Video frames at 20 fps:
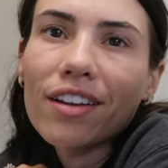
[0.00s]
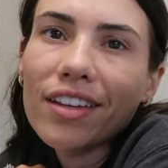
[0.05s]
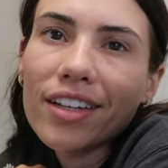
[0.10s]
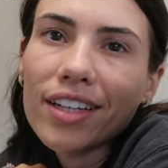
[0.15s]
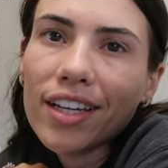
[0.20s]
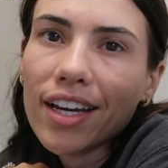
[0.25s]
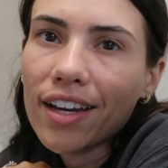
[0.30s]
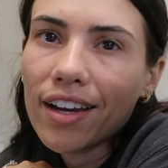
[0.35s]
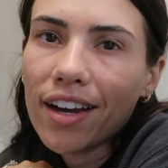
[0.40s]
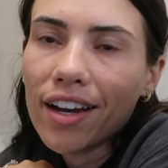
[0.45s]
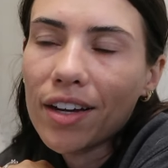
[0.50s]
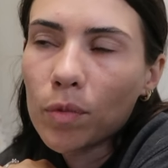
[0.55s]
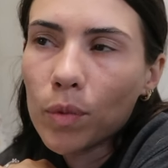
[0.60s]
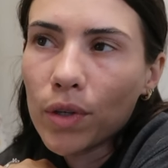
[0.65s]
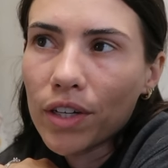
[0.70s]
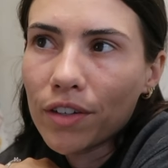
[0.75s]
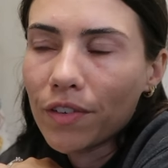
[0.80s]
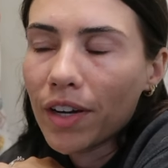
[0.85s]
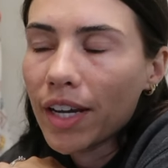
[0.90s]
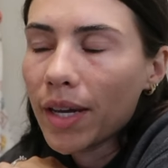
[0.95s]
Like I
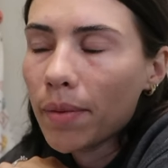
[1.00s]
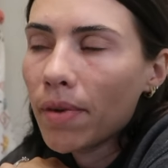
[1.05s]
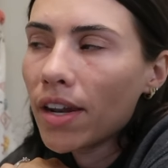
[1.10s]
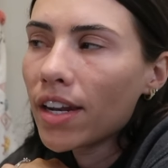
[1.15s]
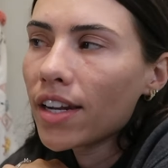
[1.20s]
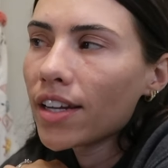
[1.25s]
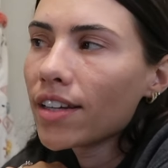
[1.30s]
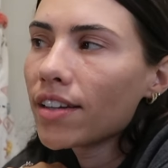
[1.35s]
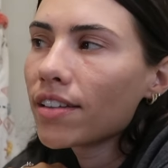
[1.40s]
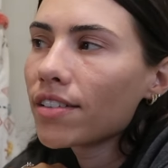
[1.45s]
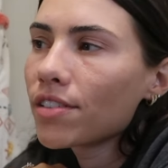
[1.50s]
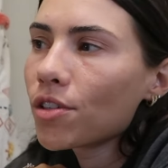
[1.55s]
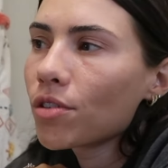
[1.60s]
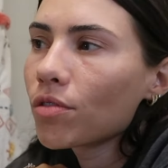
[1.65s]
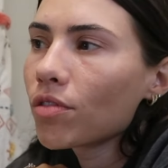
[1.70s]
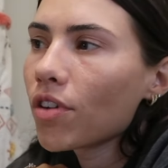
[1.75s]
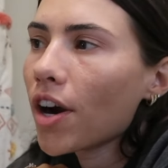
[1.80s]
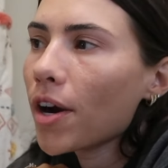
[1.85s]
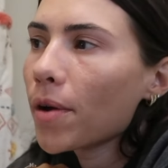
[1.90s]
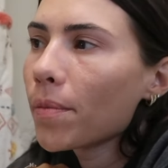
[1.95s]
wouldn't recommend it so
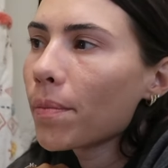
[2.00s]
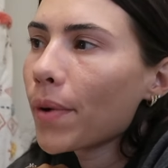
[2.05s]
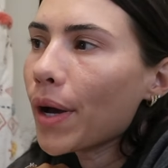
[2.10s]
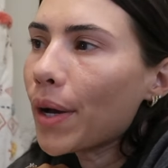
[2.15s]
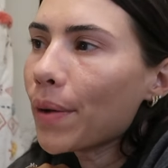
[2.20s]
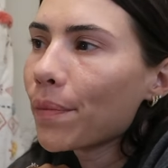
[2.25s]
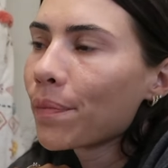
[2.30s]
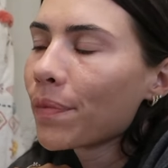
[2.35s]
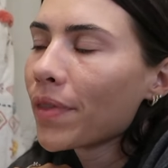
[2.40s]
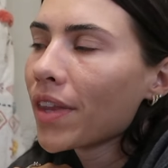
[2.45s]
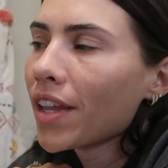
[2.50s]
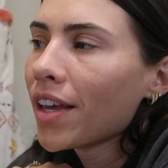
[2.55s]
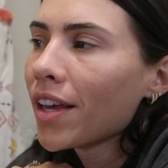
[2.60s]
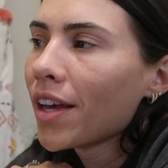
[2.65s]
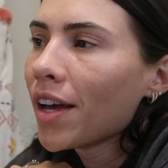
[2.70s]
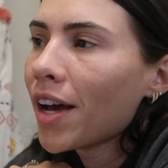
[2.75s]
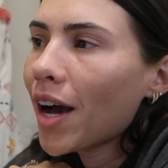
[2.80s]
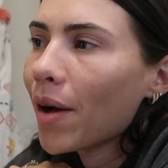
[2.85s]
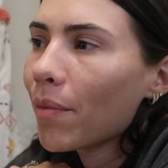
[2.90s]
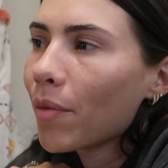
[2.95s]
far, but
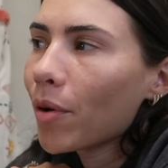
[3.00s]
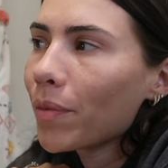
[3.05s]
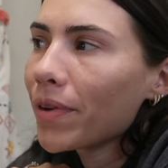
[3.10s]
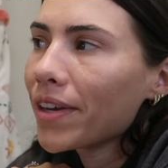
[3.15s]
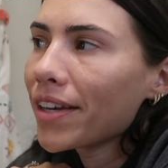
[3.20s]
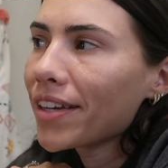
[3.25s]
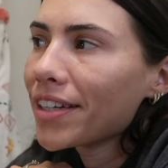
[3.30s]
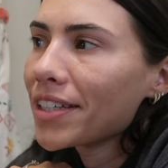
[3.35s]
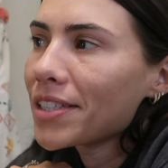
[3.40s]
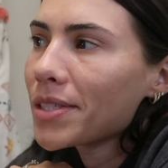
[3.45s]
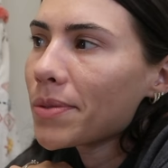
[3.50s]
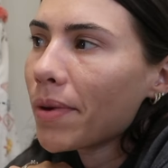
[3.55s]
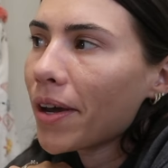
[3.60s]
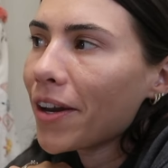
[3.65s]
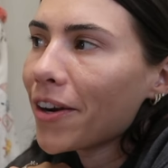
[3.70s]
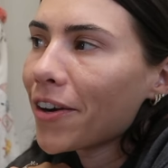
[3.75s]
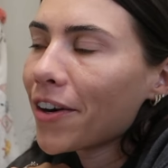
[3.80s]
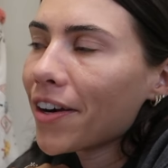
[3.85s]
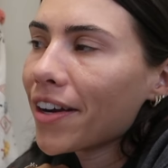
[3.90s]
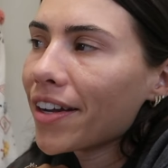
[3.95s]
I'm hoping it gets
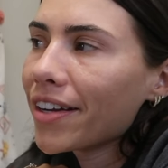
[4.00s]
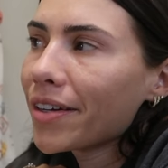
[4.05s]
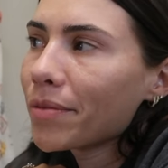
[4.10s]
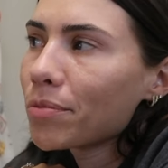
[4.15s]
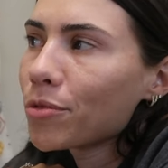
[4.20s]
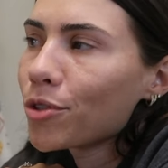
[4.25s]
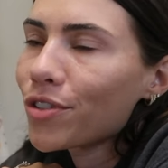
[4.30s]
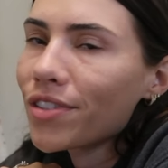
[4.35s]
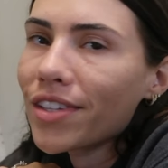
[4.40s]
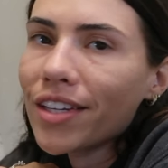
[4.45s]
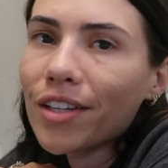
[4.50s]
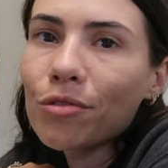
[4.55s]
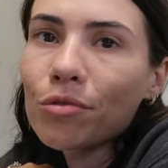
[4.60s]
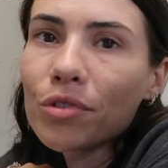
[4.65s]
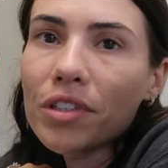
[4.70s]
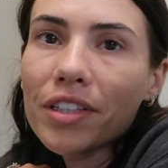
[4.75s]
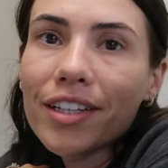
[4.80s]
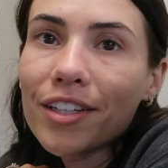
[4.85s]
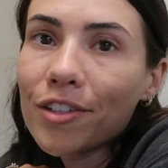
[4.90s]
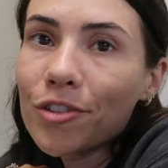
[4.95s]
better, and I'm just like
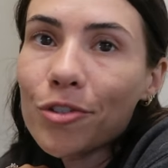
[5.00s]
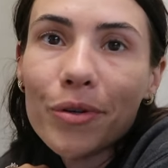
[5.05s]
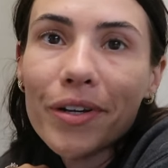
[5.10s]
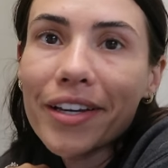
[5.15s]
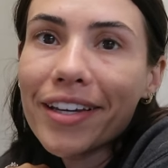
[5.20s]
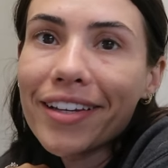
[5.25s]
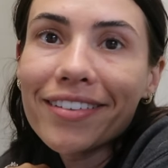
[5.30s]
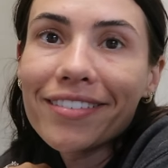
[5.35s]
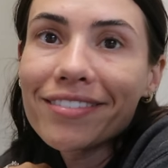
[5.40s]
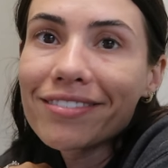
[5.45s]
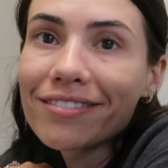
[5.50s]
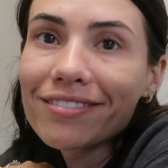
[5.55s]
really enjoying